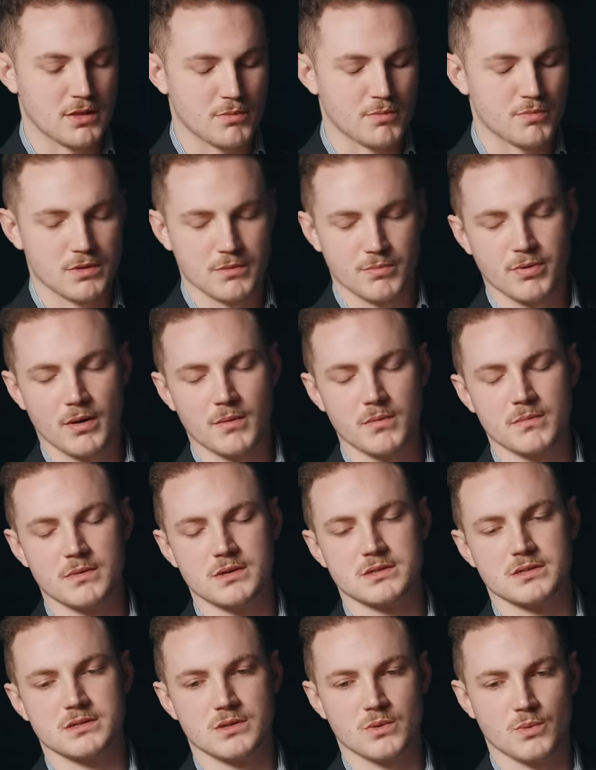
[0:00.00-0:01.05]
the problem
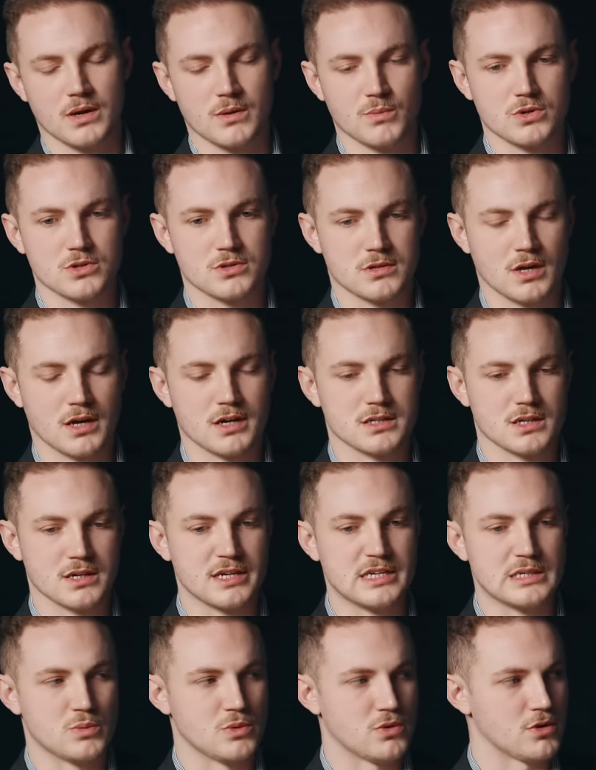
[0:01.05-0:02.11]
is the way in which Tice
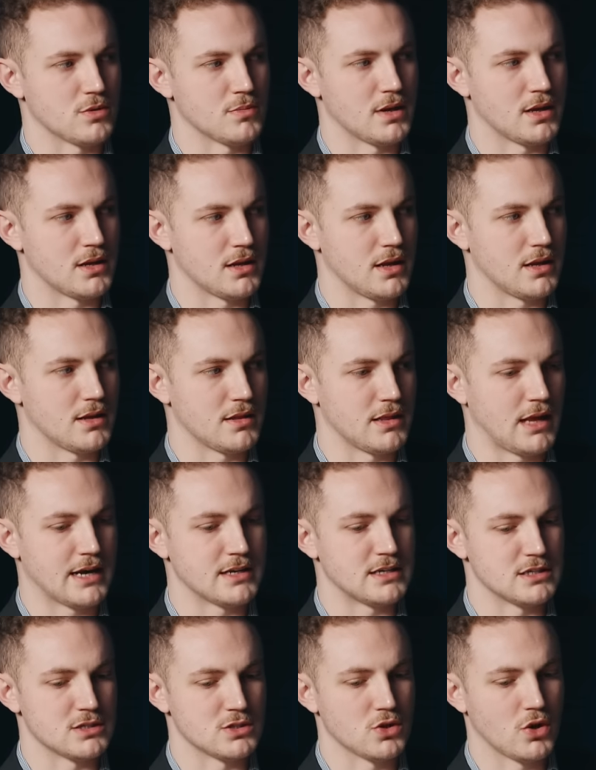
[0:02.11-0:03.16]
leads with them, and like
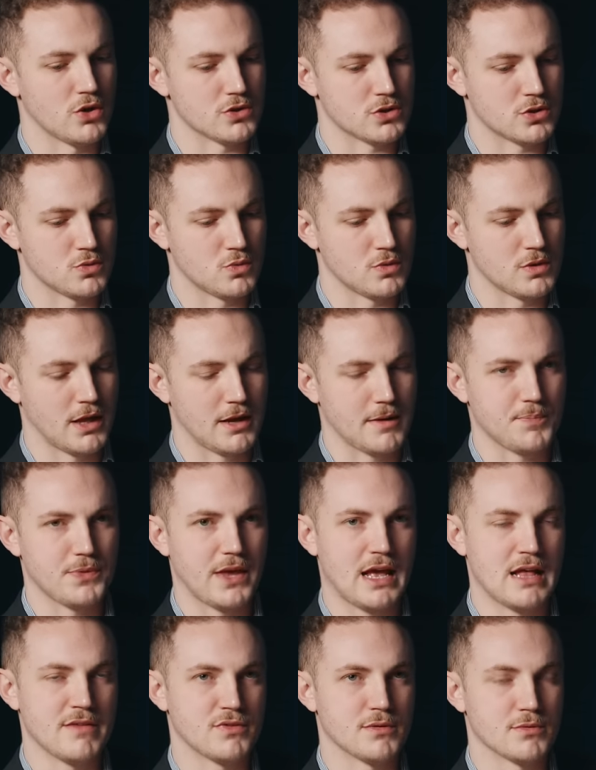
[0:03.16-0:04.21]
that is not like
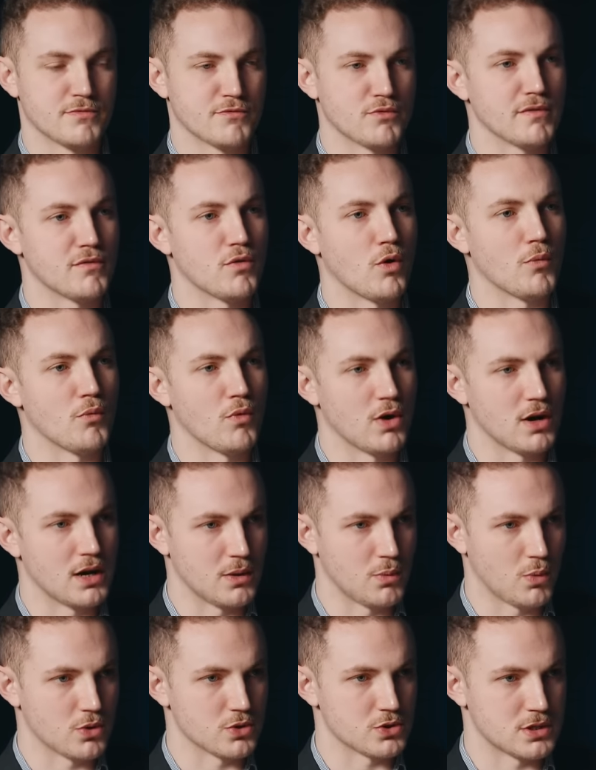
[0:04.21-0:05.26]
if the reform really
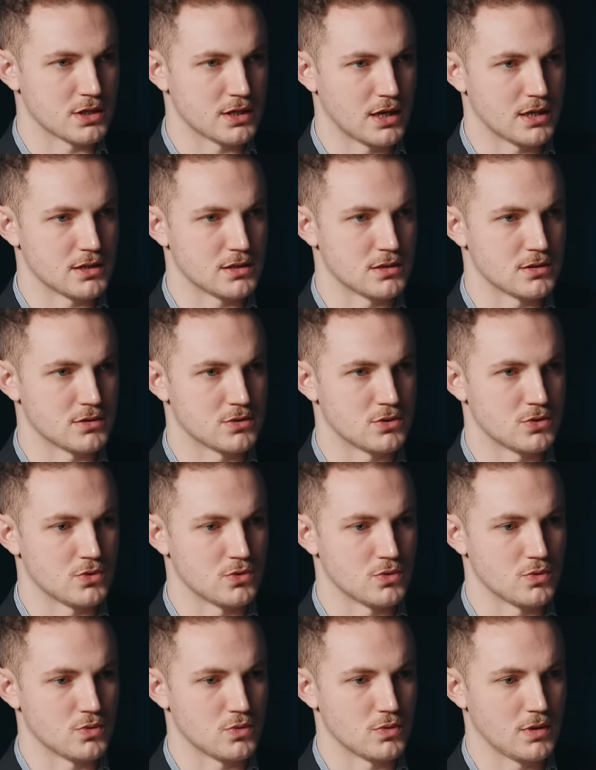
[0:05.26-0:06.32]
want to get
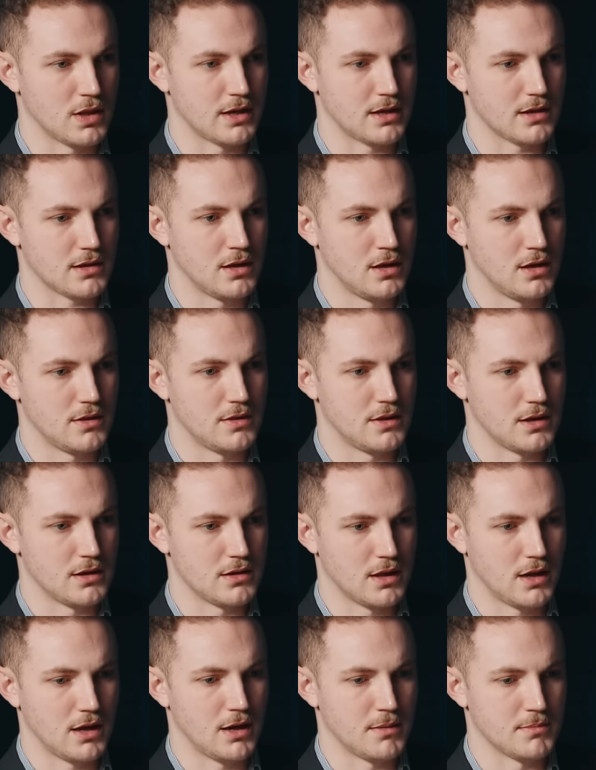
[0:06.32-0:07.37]
into like the
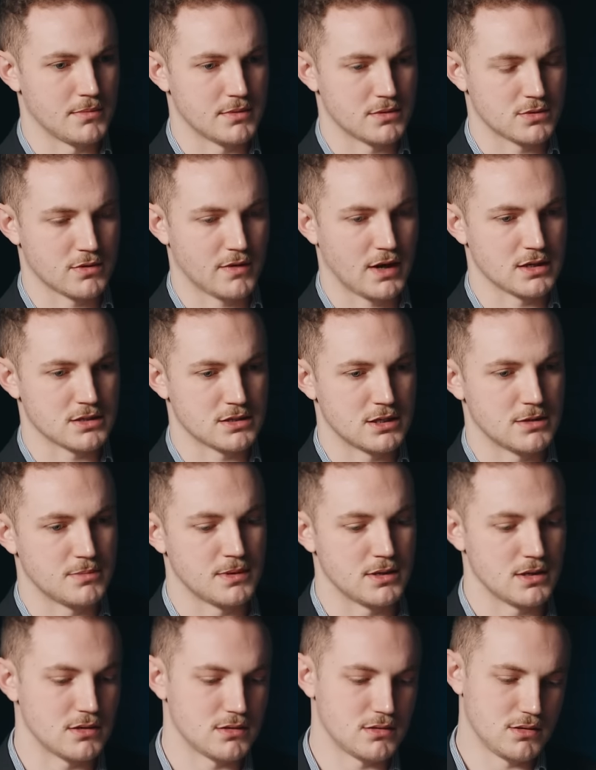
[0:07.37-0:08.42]
sort of
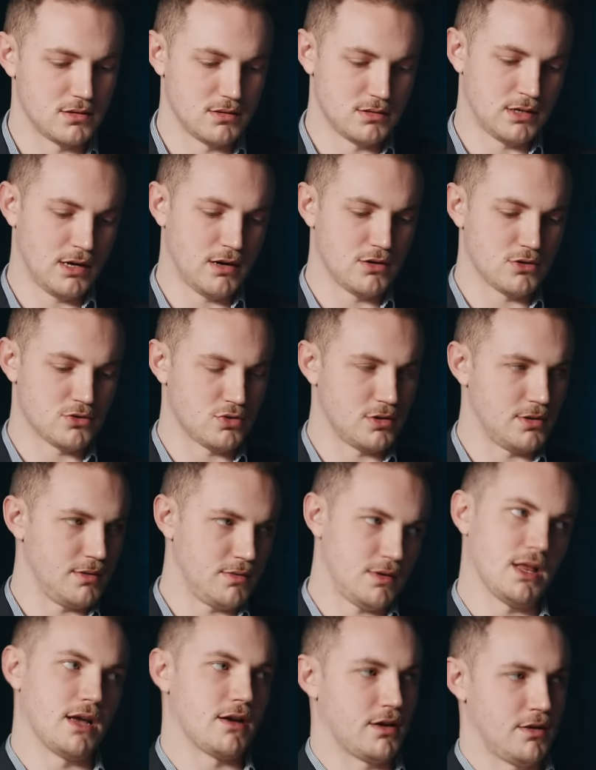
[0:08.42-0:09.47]
SDP territory,
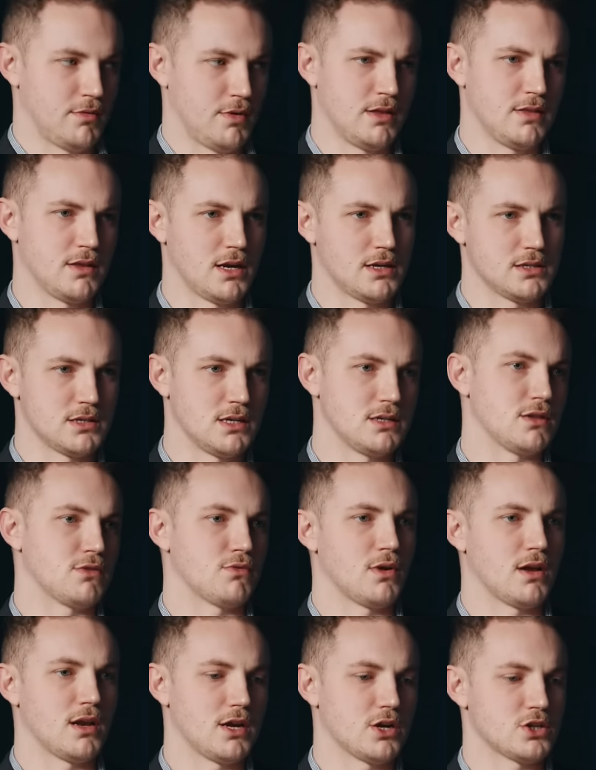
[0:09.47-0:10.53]
like in the
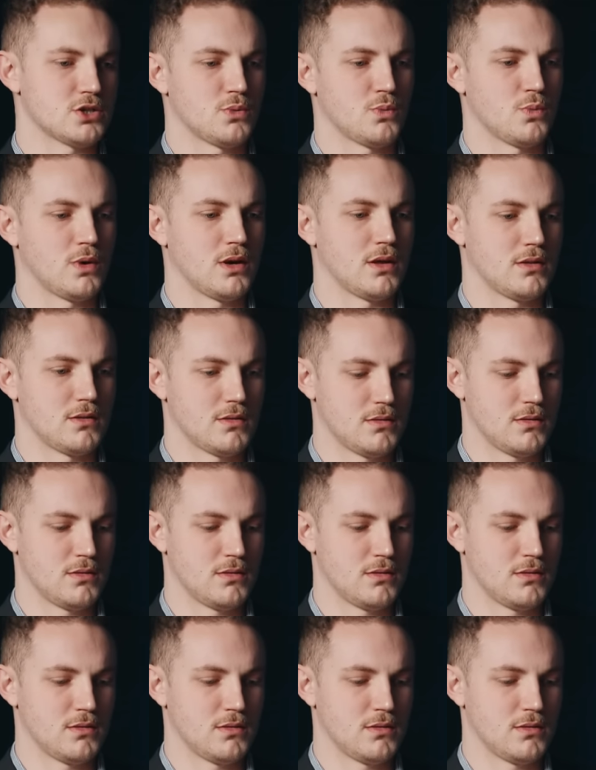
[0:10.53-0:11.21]
1983 election where